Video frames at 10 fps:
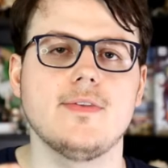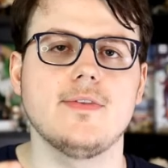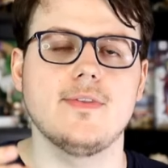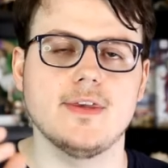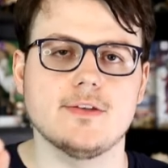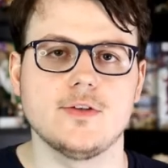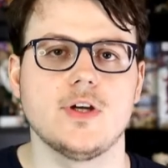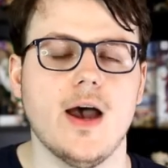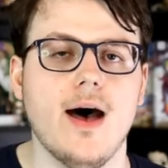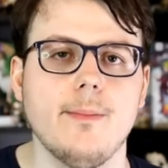to this
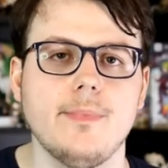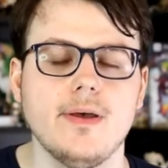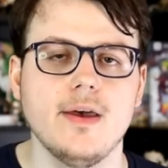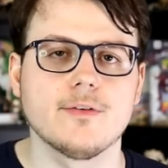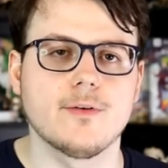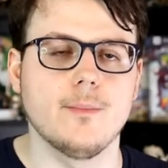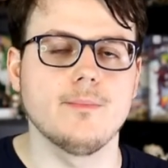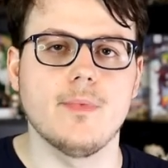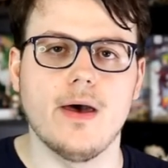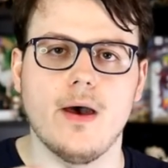job
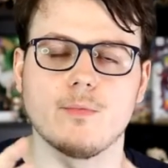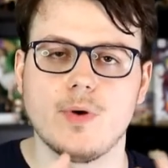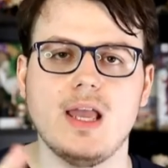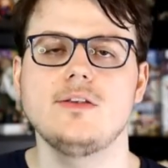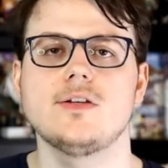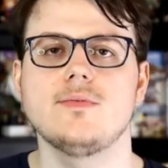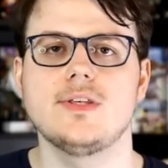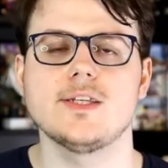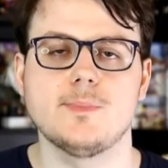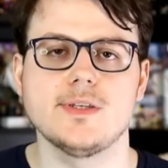from a range of
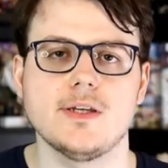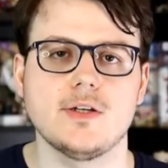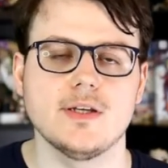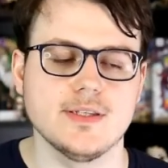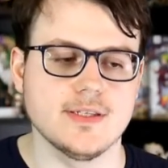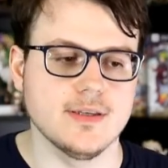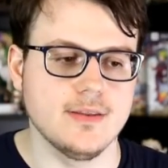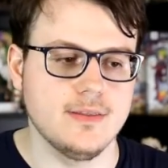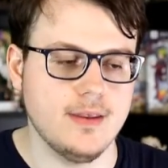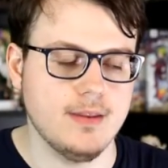dispositions
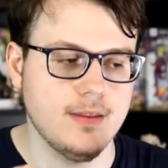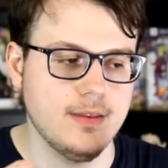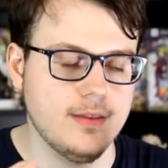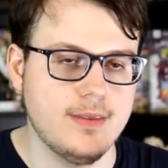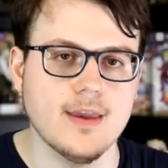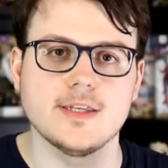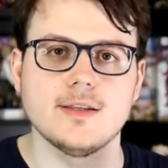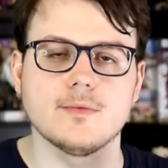that doesn't